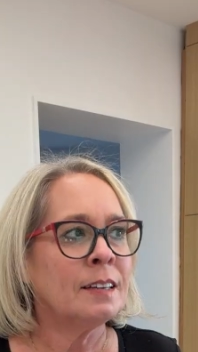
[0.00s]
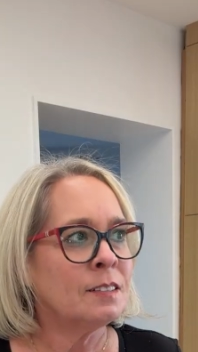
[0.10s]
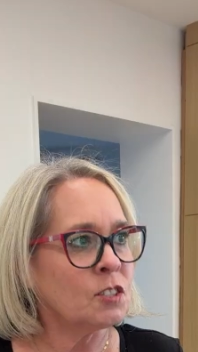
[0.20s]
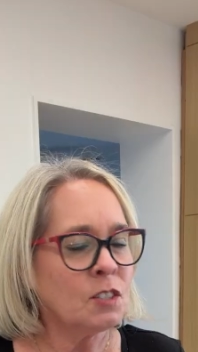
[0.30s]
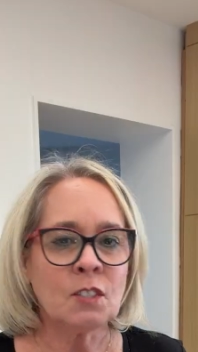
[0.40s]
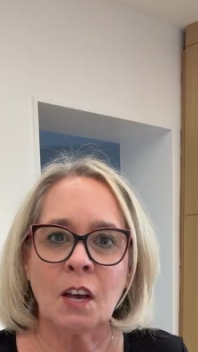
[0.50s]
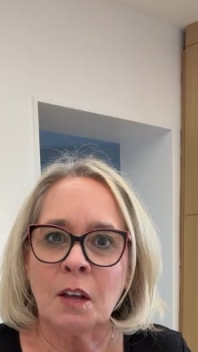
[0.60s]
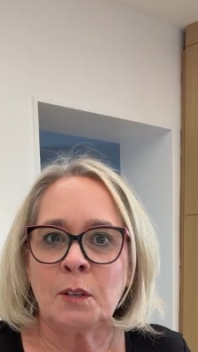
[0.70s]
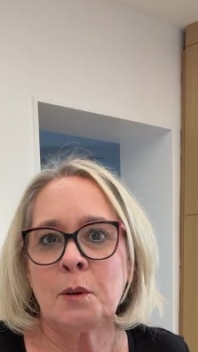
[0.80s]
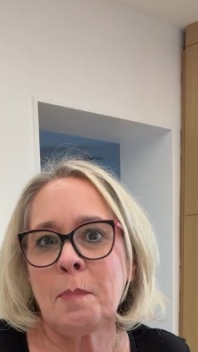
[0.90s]
just a
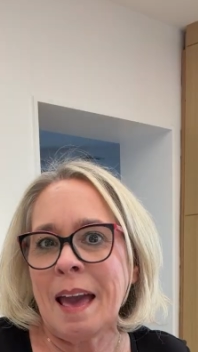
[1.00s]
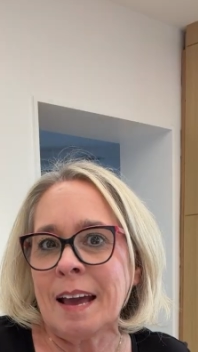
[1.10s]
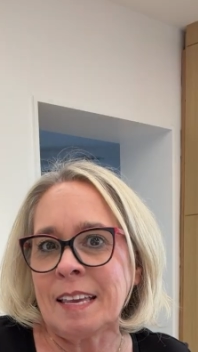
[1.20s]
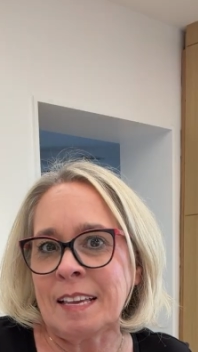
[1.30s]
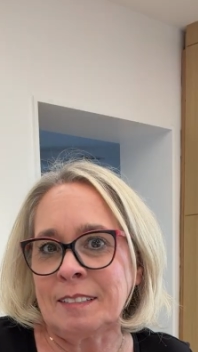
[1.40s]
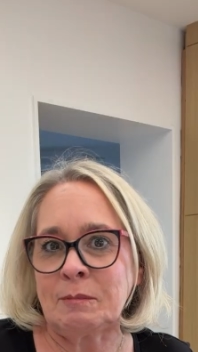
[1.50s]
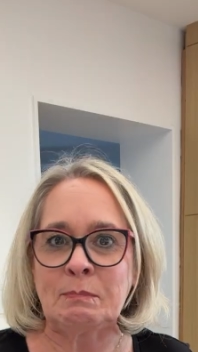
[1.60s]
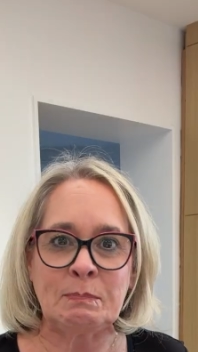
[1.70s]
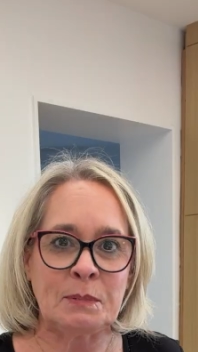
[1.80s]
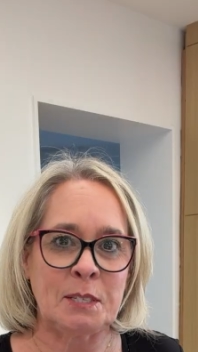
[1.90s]
little packing
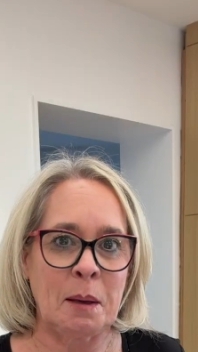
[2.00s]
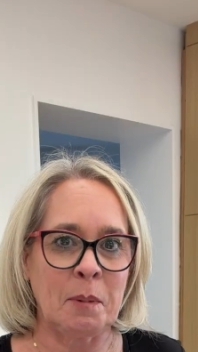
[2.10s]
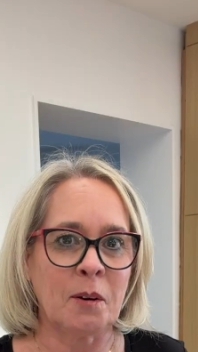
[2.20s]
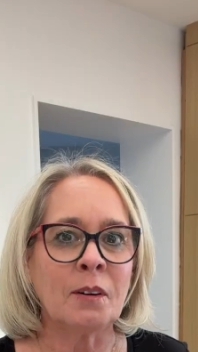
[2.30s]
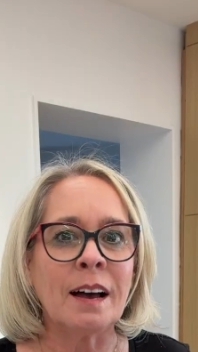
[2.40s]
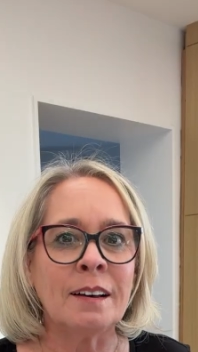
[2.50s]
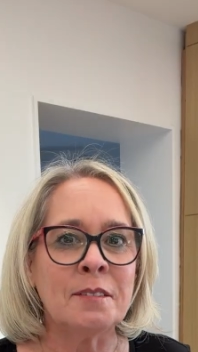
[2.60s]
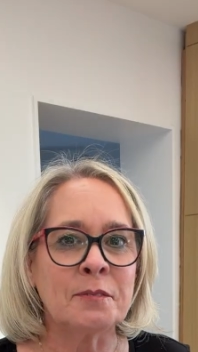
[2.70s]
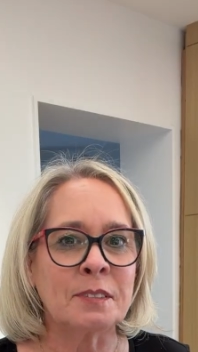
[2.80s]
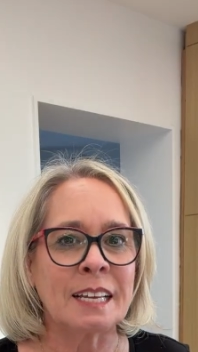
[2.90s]
demo of
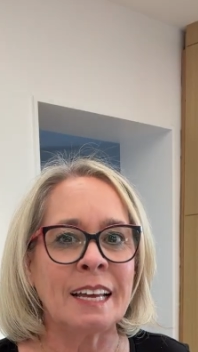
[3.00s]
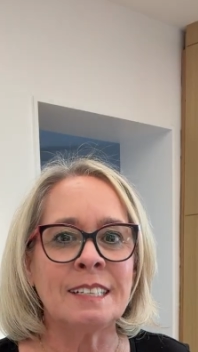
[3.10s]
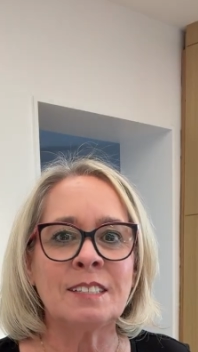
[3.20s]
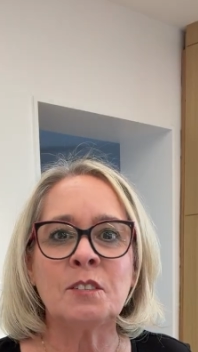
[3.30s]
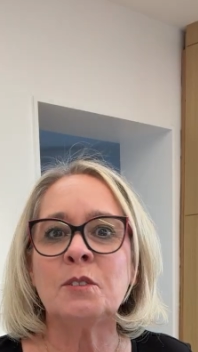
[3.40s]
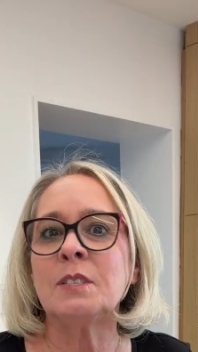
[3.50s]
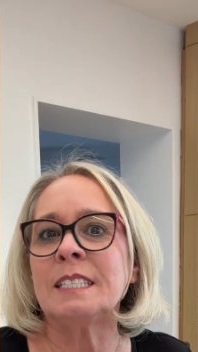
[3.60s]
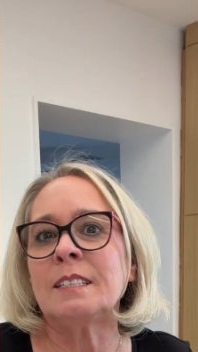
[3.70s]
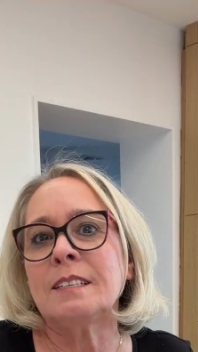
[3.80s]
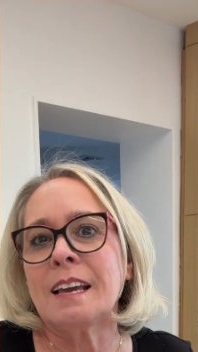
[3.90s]
kind of so you
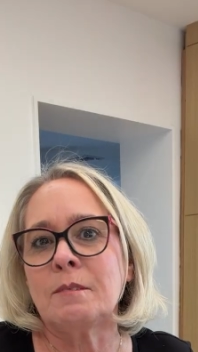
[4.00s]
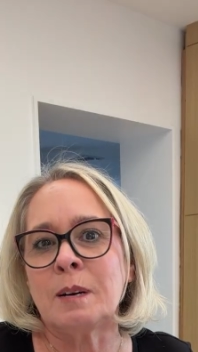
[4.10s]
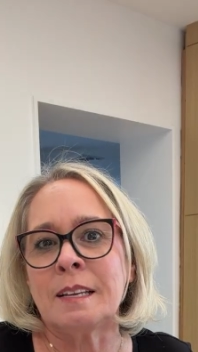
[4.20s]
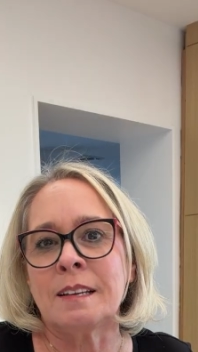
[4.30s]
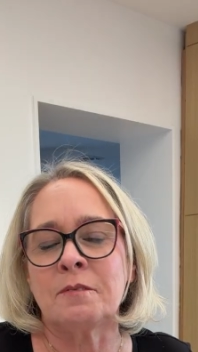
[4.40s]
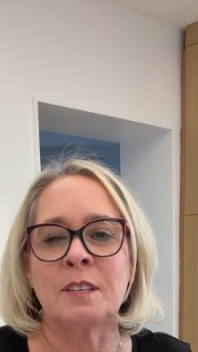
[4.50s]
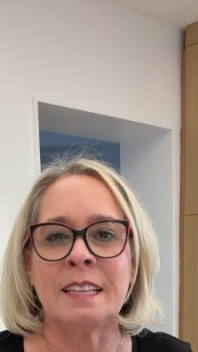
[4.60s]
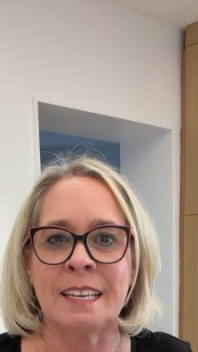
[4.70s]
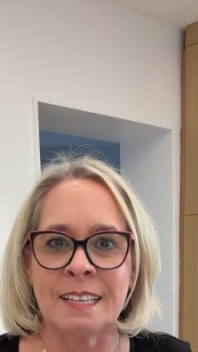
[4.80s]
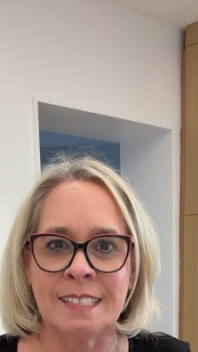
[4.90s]
see what
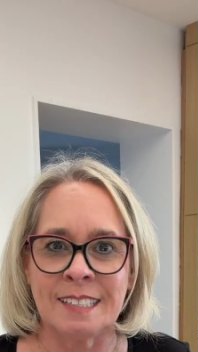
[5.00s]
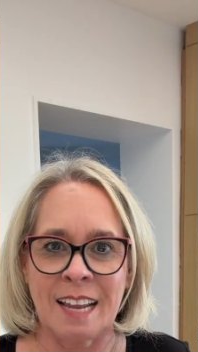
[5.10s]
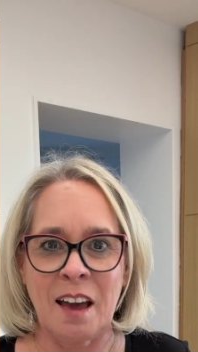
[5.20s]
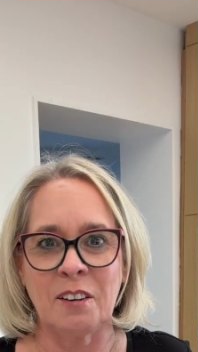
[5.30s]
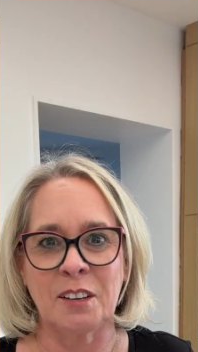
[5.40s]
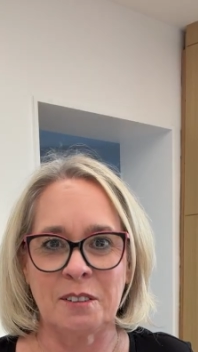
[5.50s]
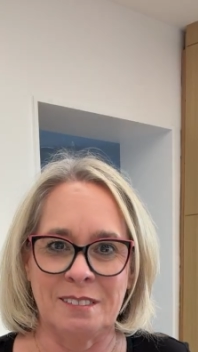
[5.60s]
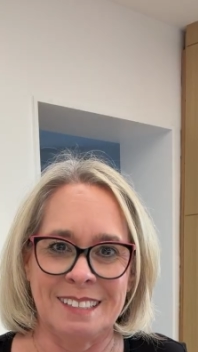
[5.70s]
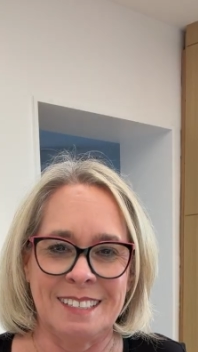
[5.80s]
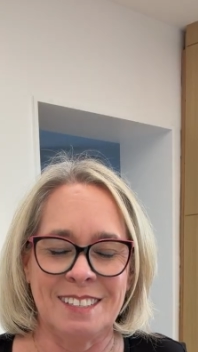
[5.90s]
everything is and how it
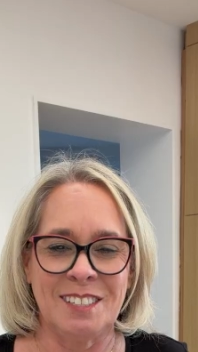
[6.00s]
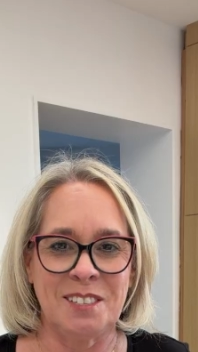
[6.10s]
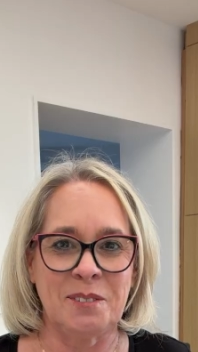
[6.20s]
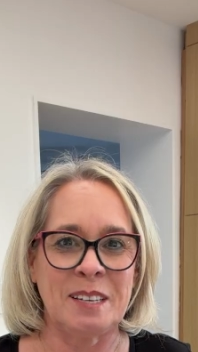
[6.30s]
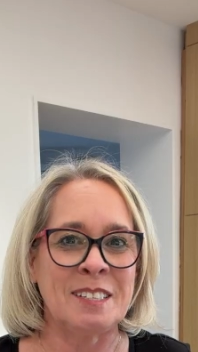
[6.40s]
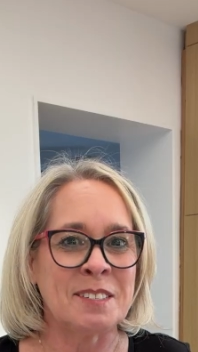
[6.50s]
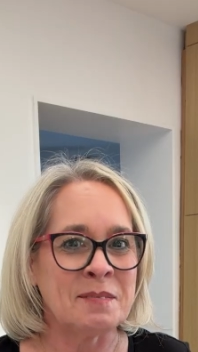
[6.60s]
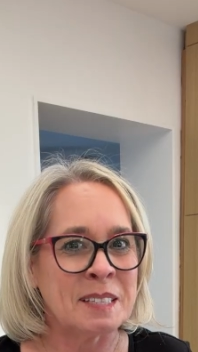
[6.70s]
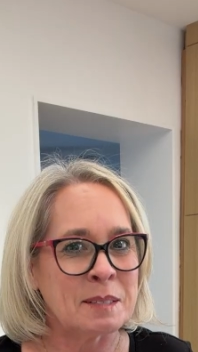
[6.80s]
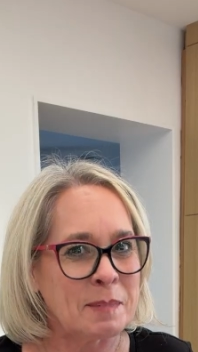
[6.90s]
goes into each of
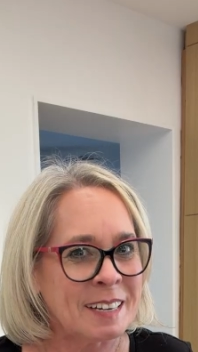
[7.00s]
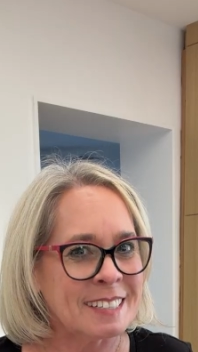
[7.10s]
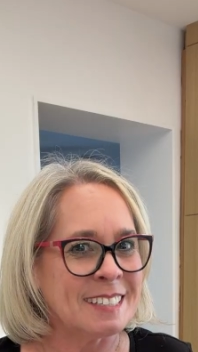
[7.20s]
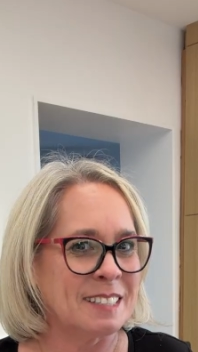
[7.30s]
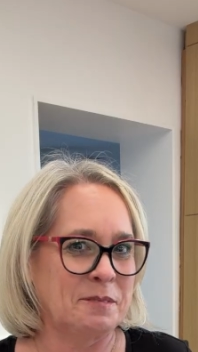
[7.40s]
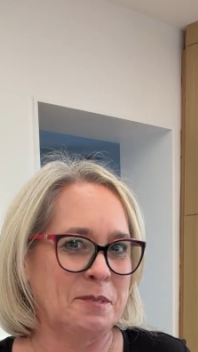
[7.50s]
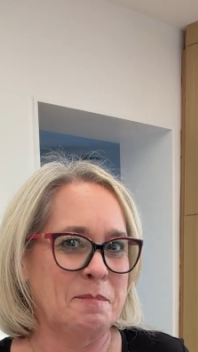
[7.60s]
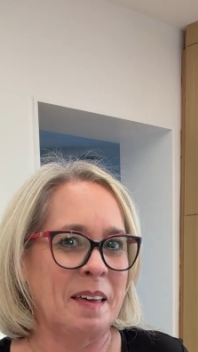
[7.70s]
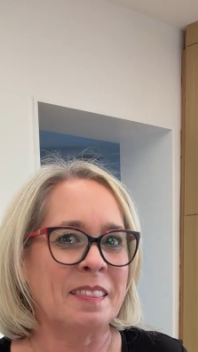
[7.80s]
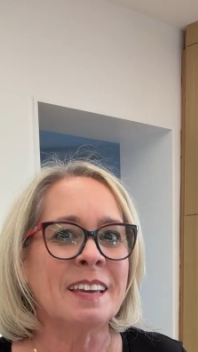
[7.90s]
these boxes every
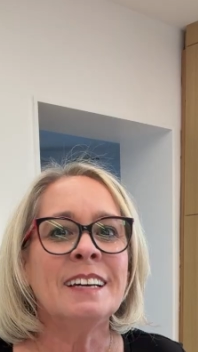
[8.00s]
month,